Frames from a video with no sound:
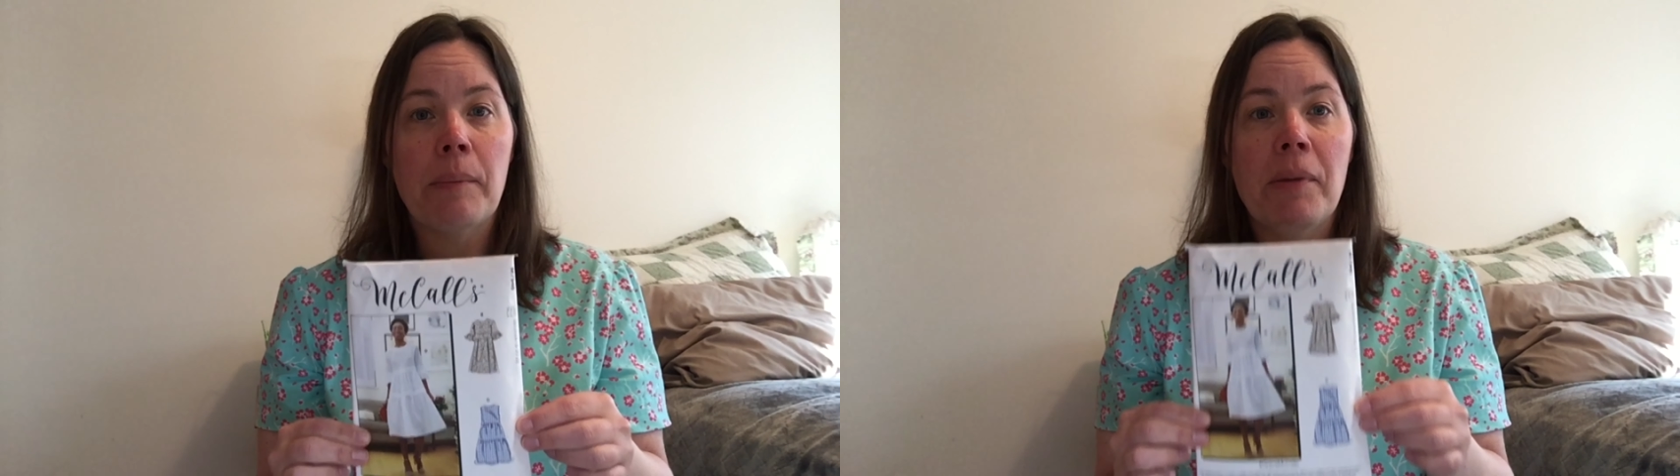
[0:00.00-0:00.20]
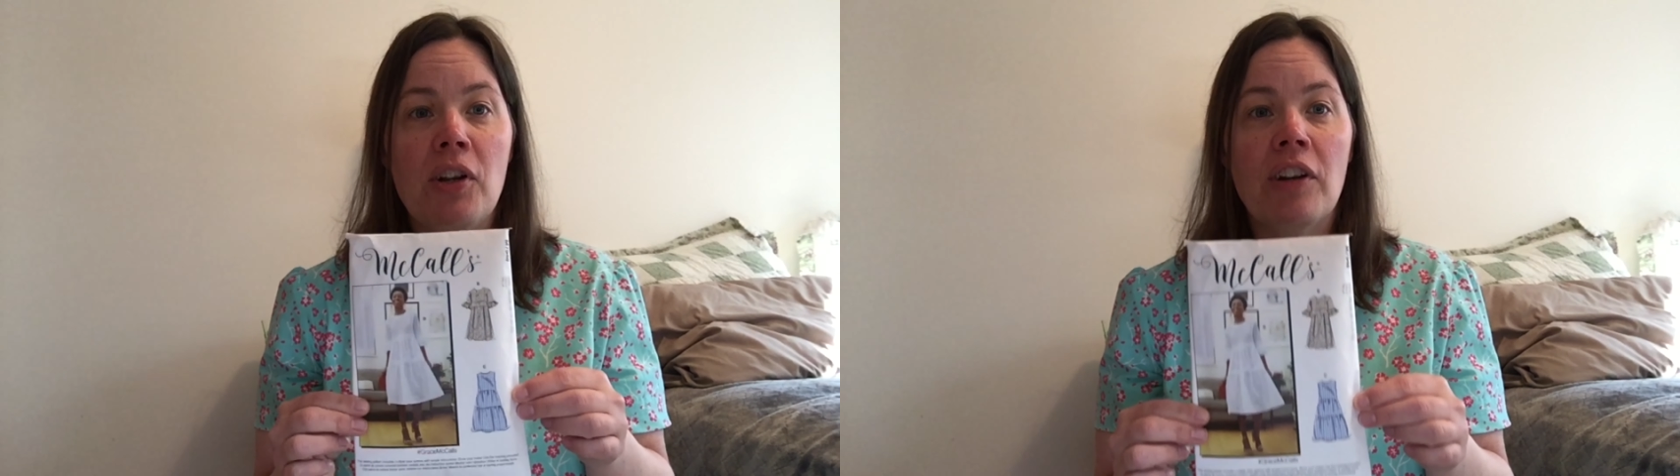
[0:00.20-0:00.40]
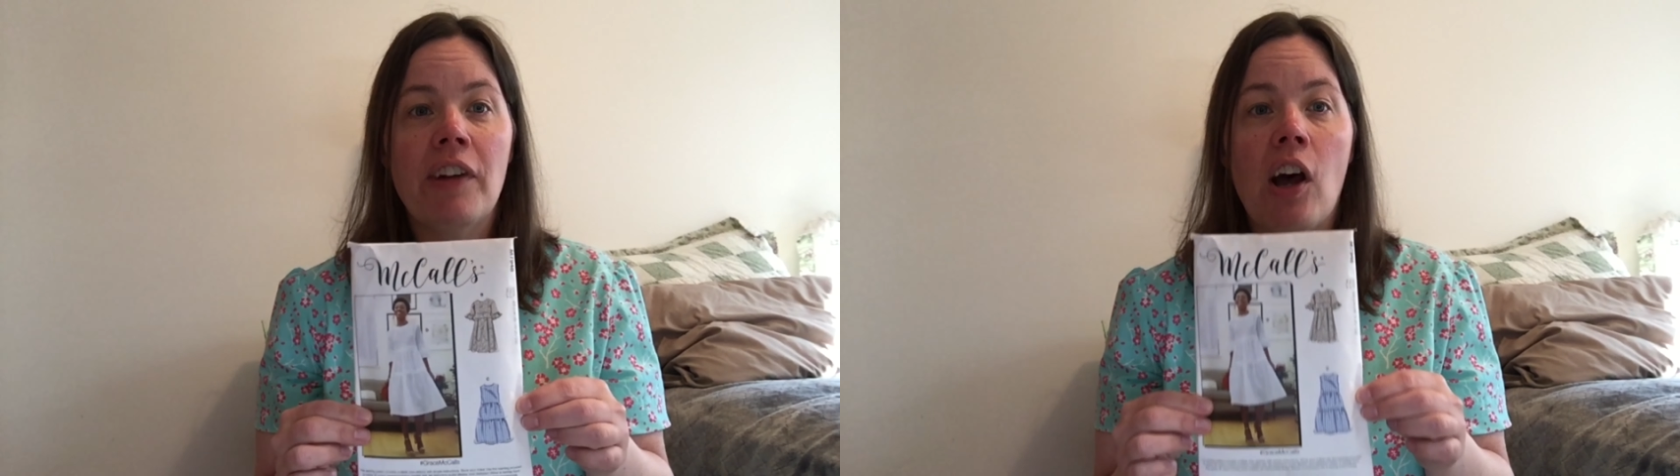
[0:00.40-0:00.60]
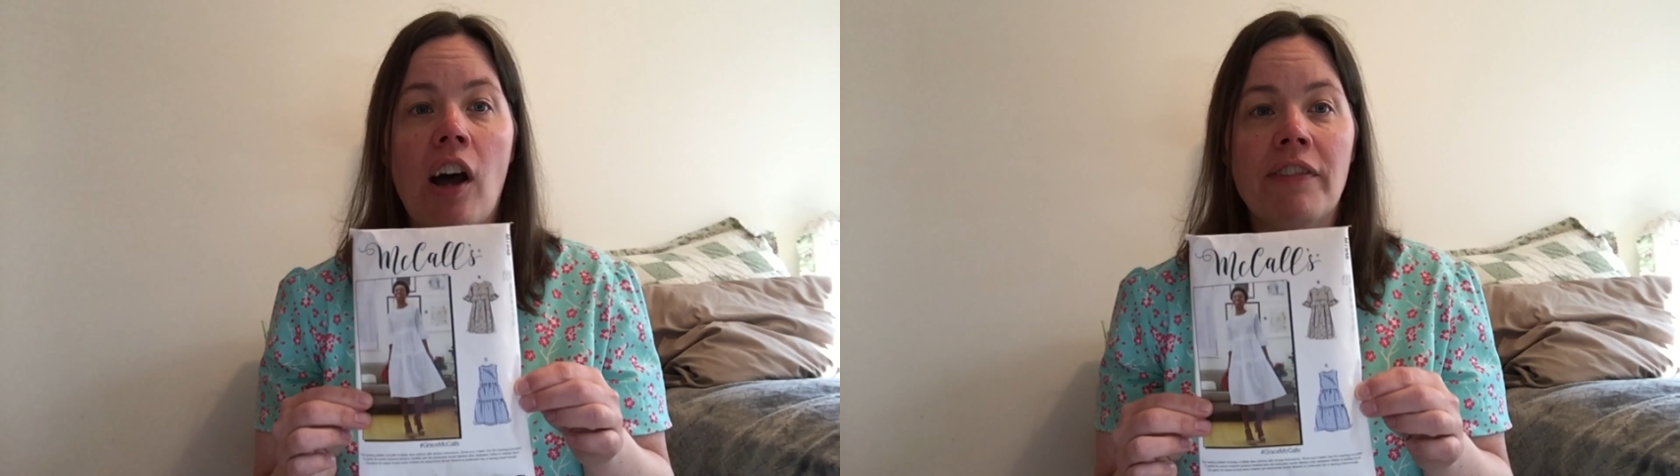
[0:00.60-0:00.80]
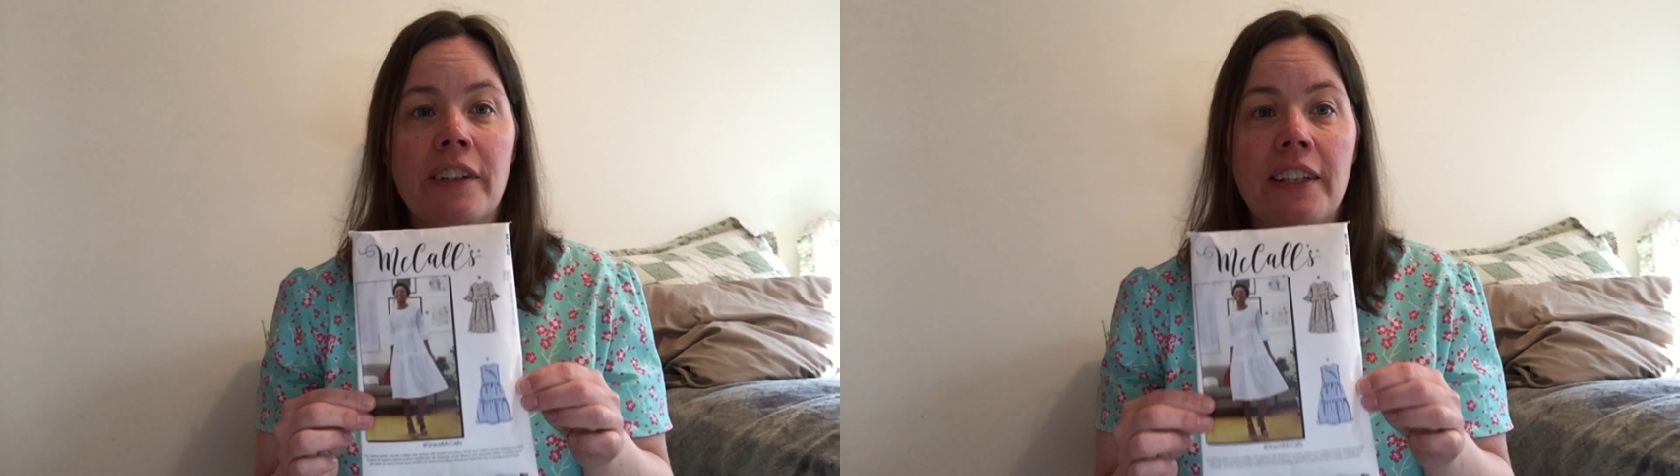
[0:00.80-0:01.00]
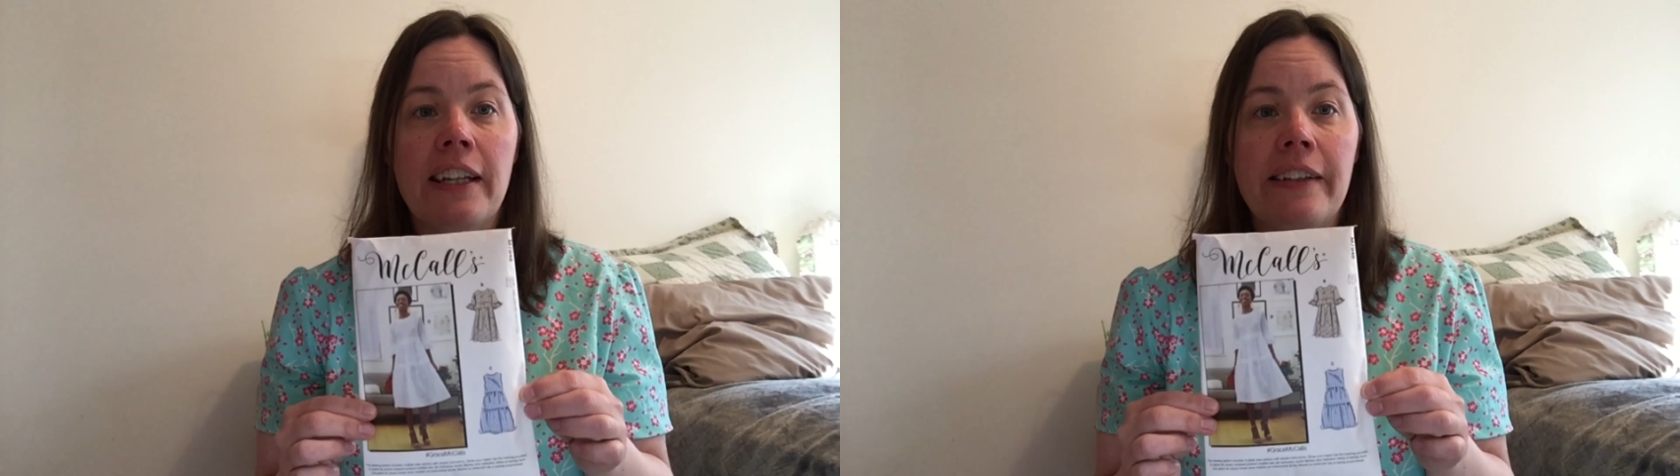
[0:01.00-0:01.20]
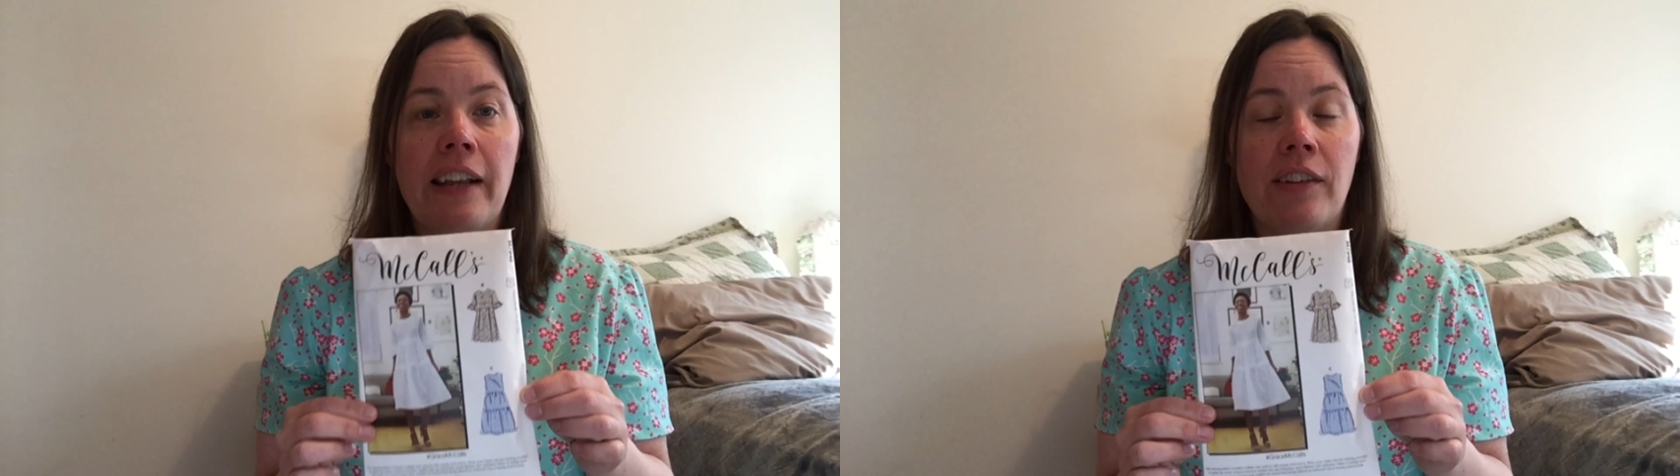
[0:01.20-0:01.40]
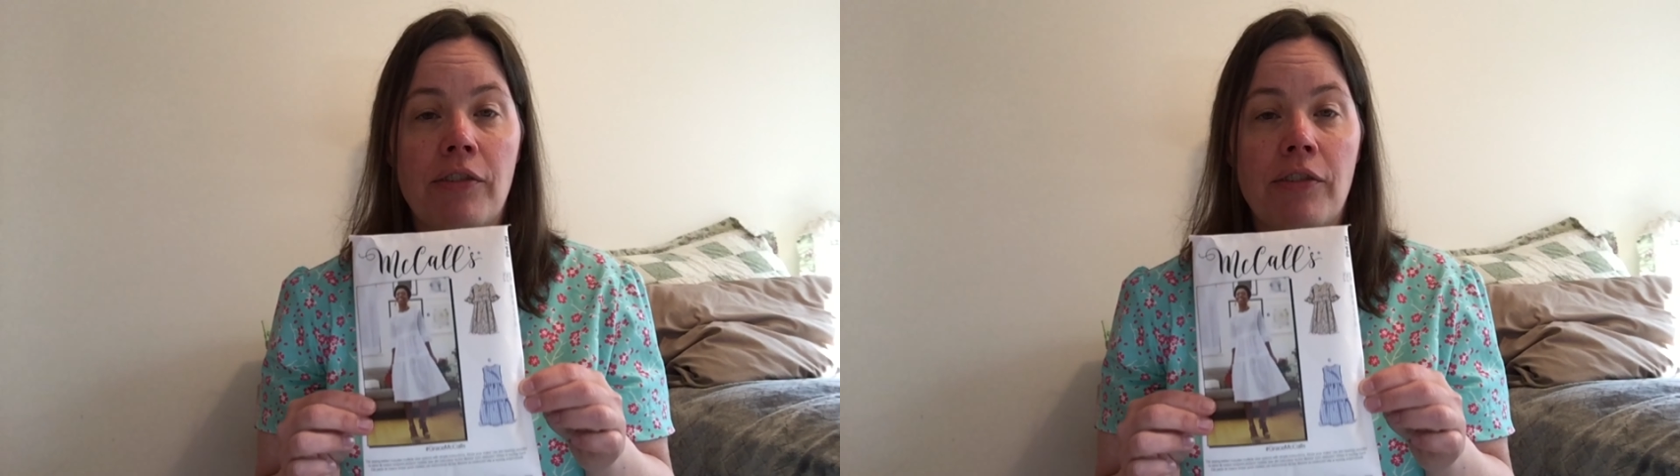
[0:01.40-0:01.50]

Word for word: Minerva offered this as